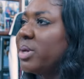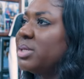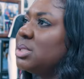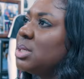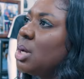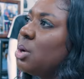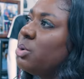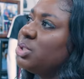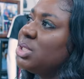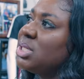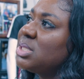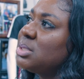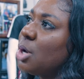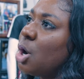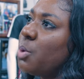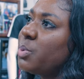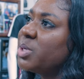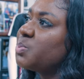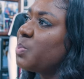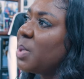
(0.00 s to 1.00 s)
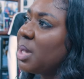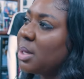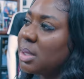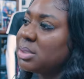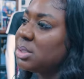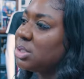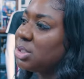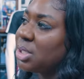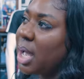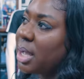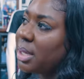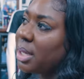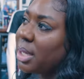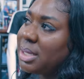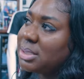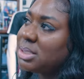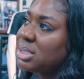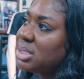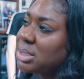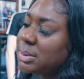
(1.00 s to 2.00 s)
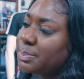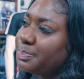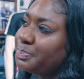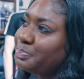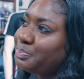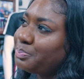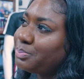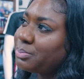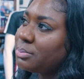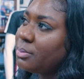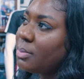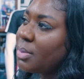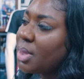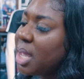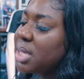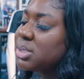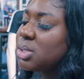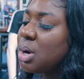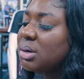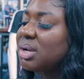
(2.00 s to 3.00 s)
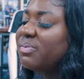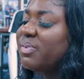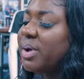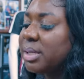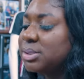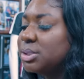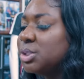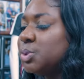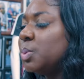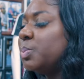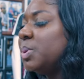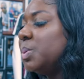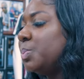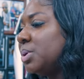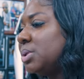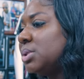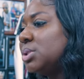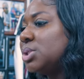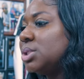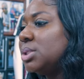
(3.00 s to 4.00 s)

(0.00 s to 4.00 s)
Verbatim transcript: And so just her respect, it's hard to find genuine people in